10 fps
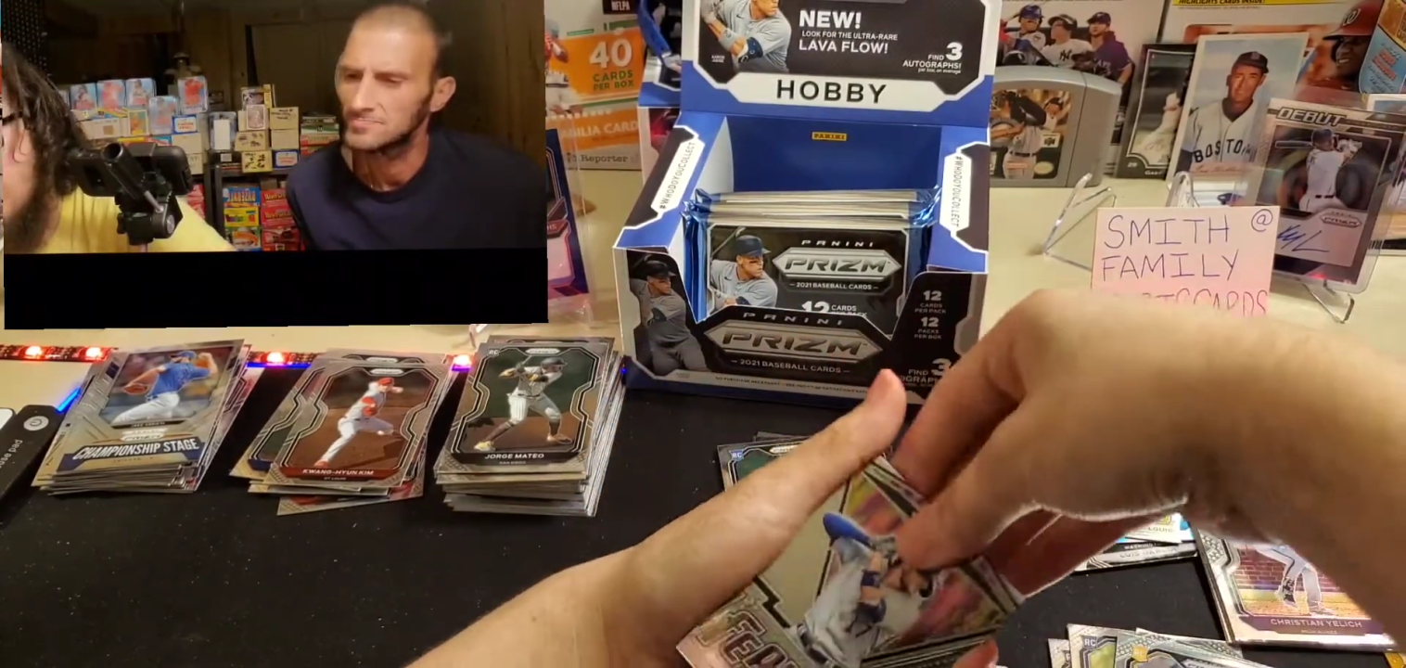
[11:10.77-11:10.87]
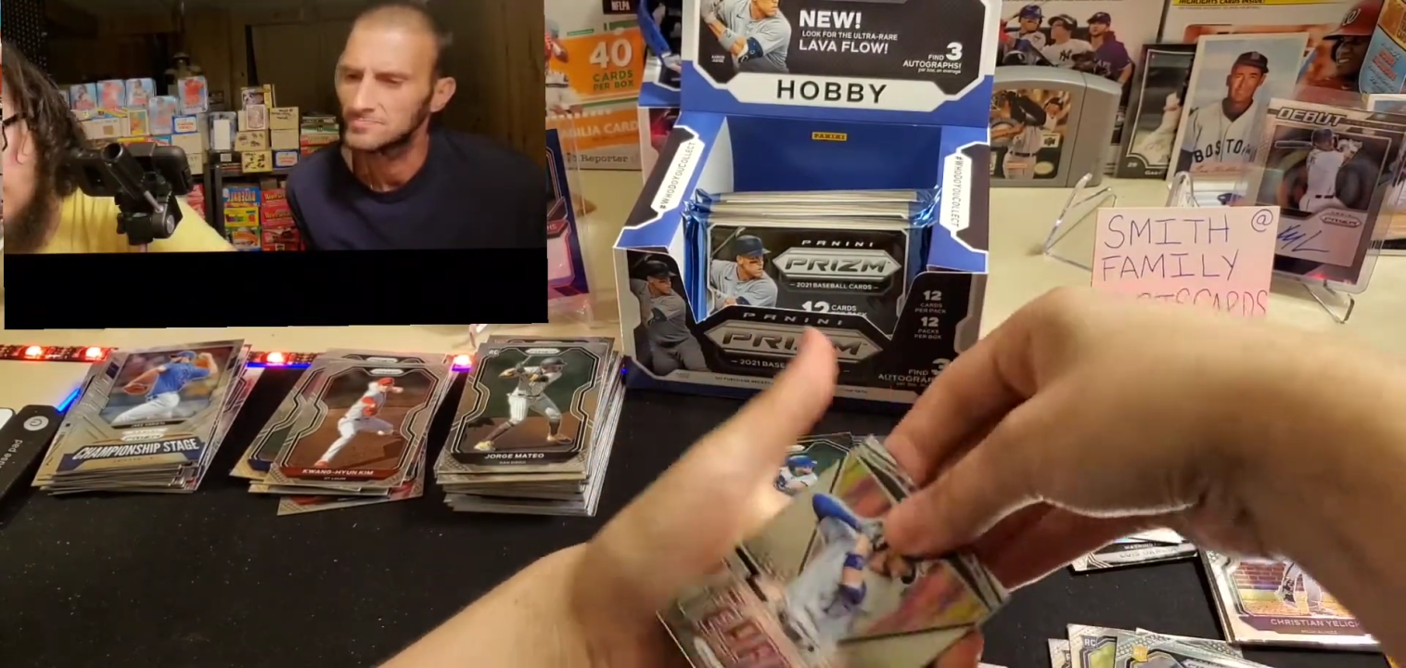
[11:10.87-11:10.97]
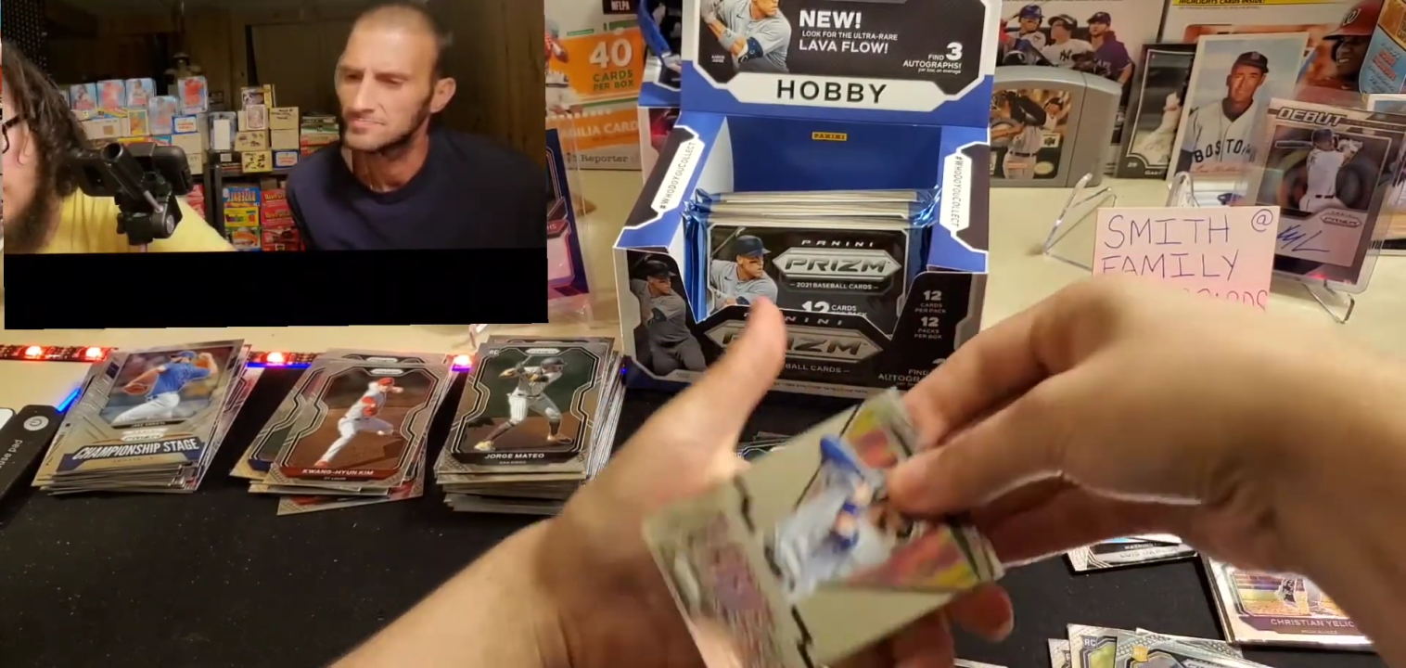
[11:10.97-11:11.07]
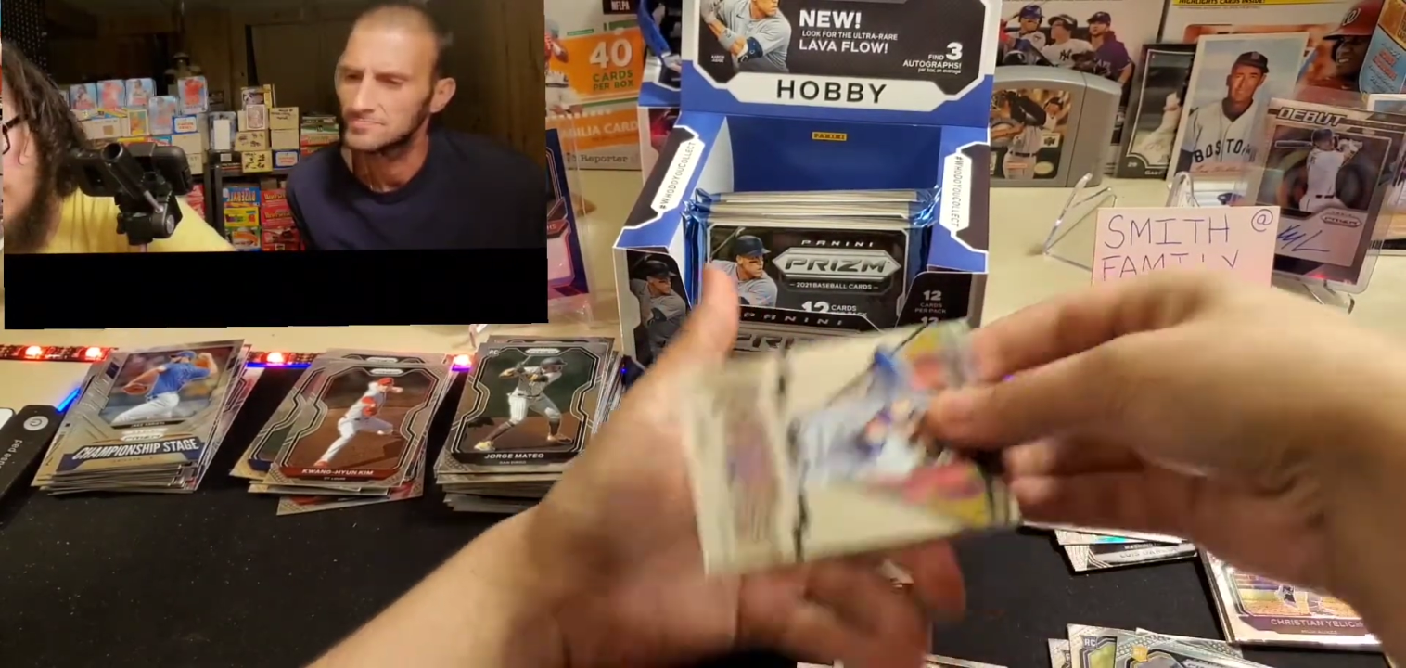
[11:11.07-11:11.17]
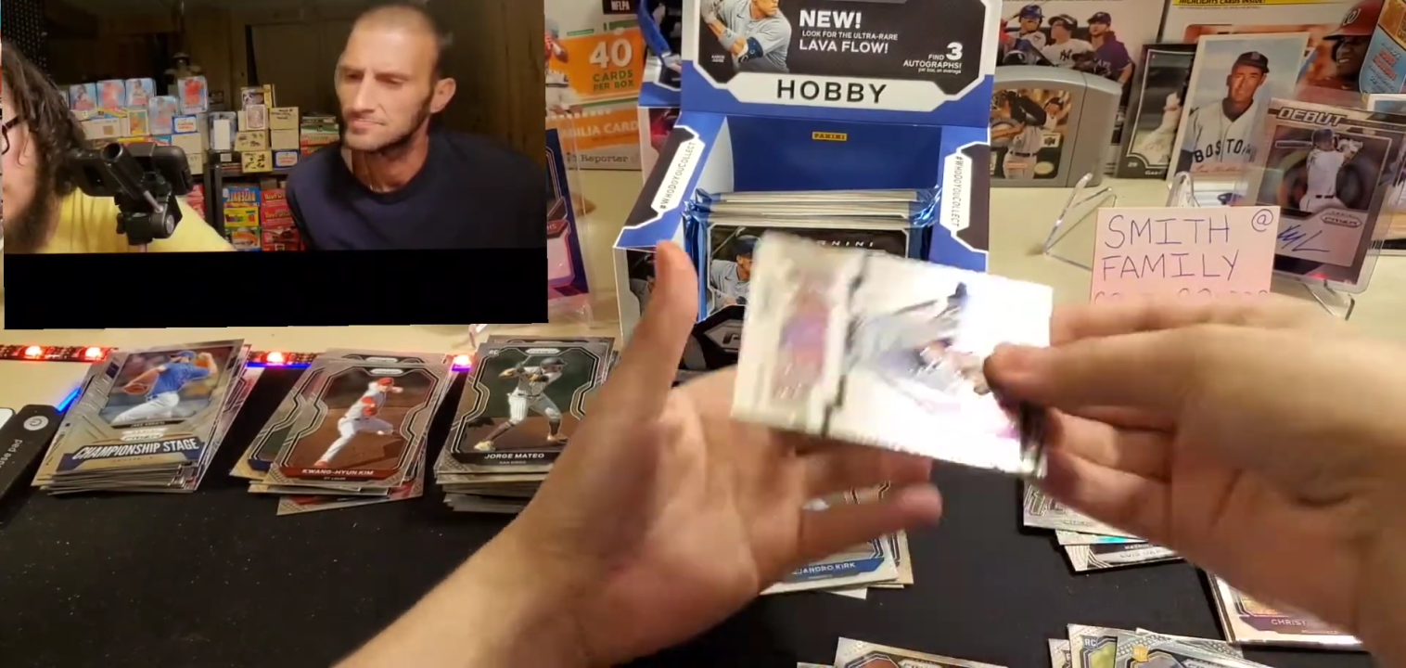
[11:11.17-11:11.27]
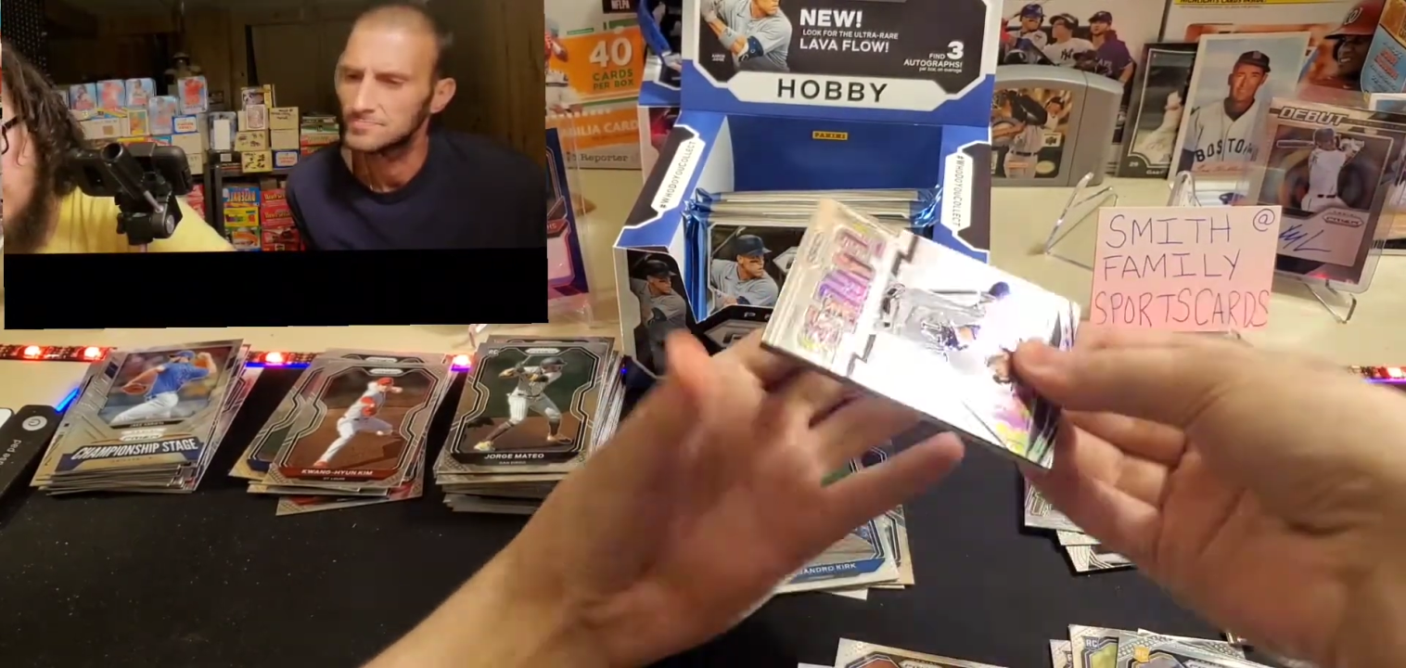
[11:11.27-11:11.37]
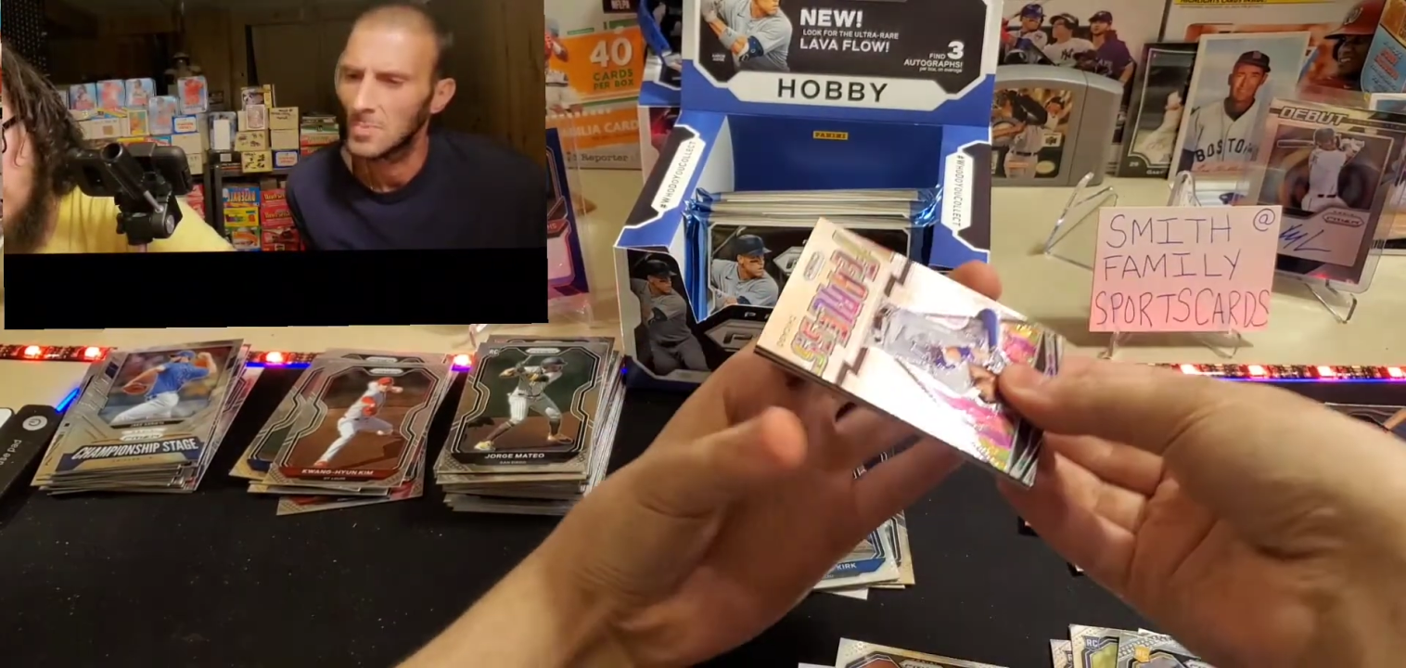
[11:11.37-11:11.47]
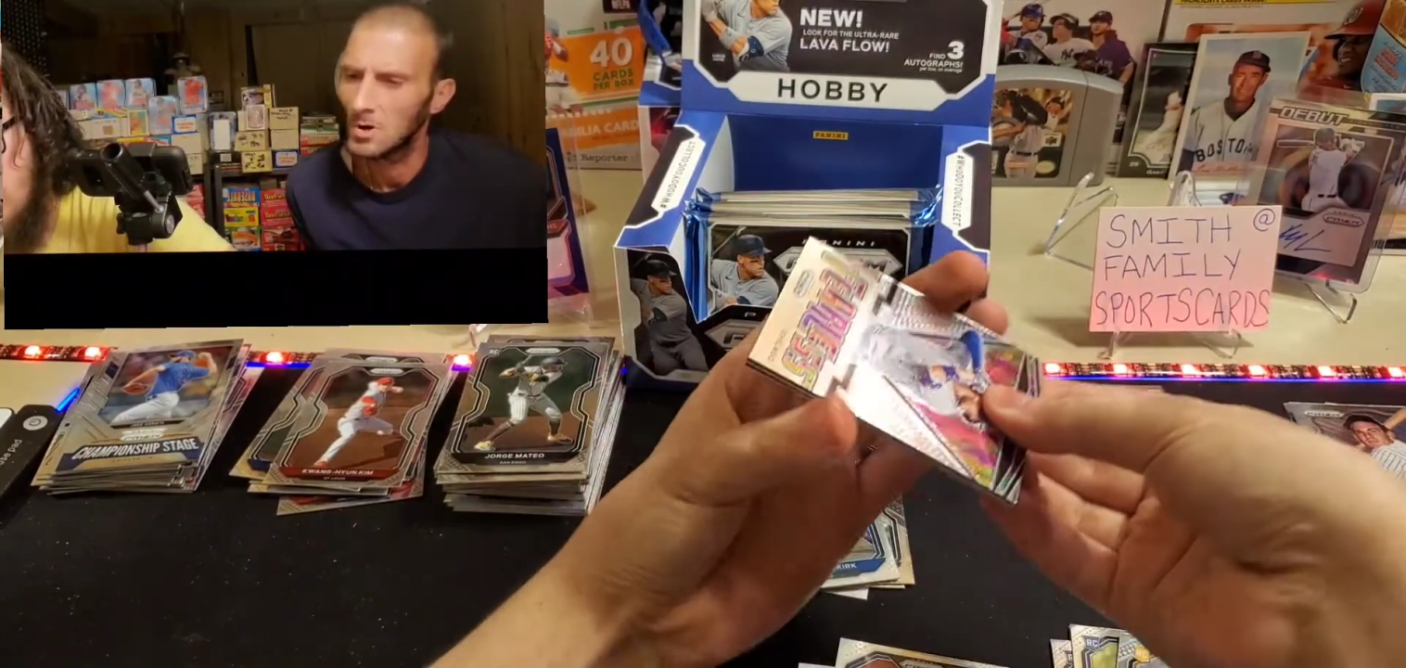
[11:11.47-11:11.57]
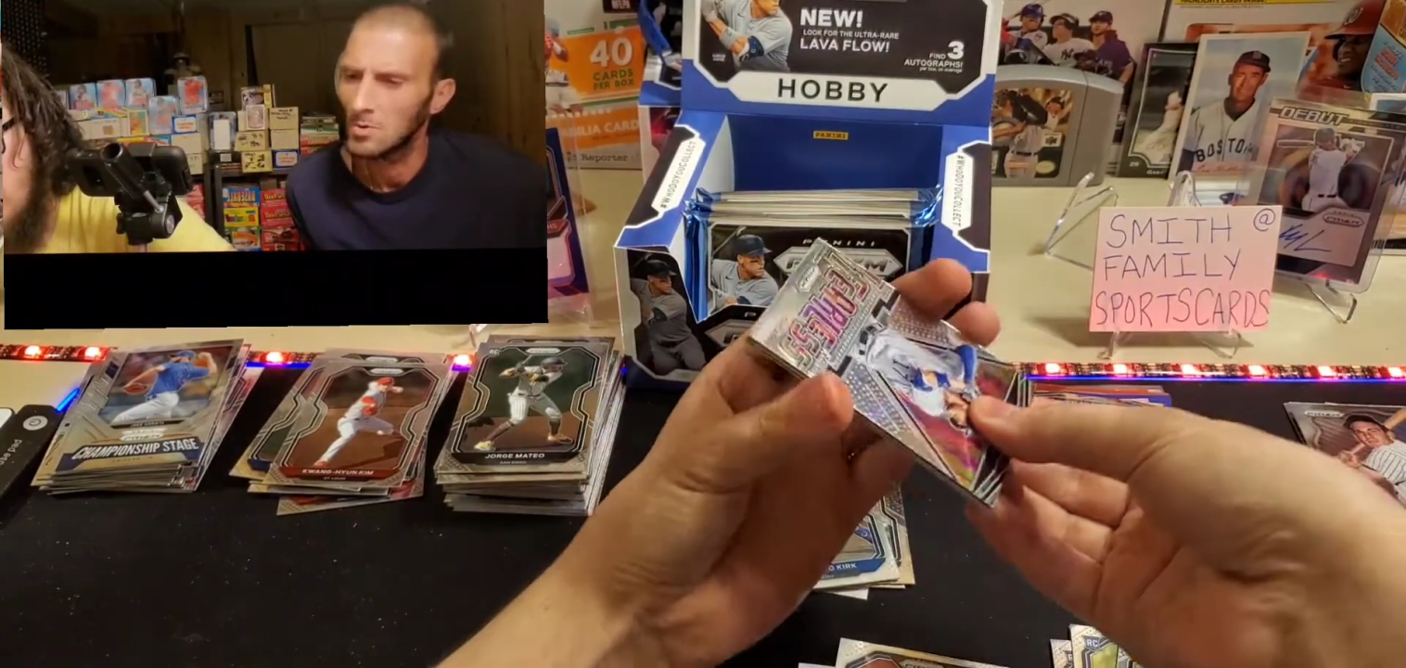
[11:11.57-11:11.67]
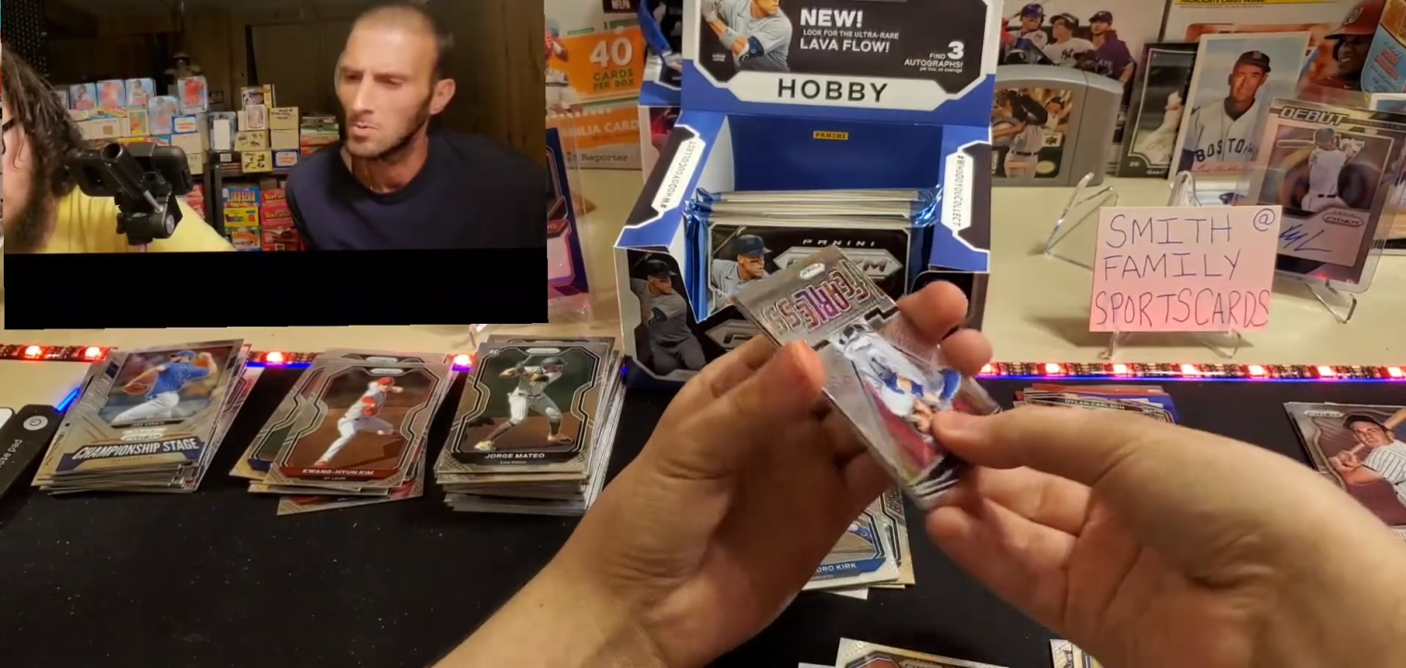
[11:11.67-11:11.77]
that was
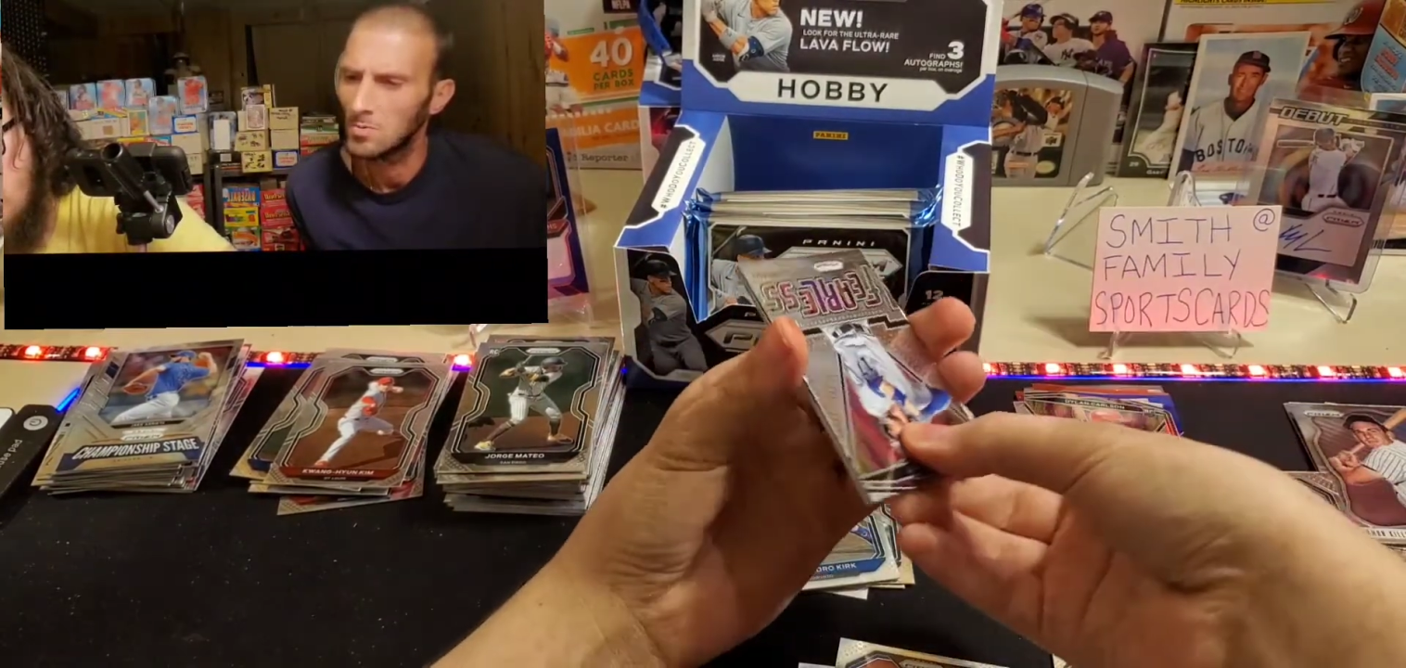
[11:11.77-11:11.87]
ooh,